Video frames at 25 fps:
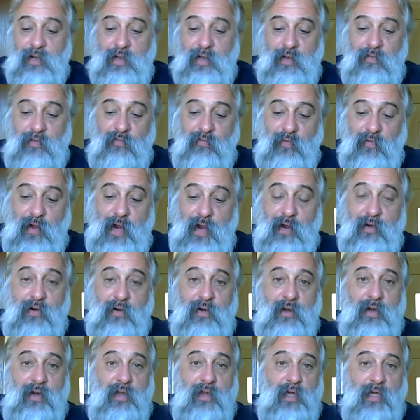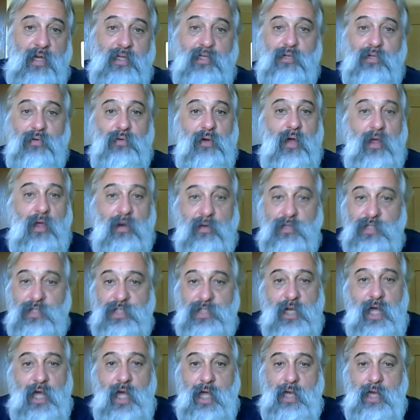and firing a $2
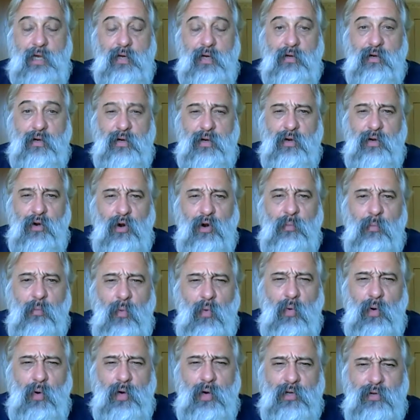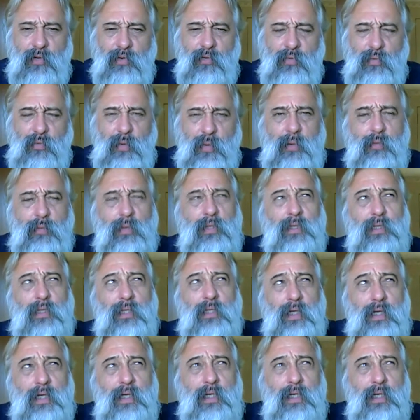shot or more, 2, 3. What?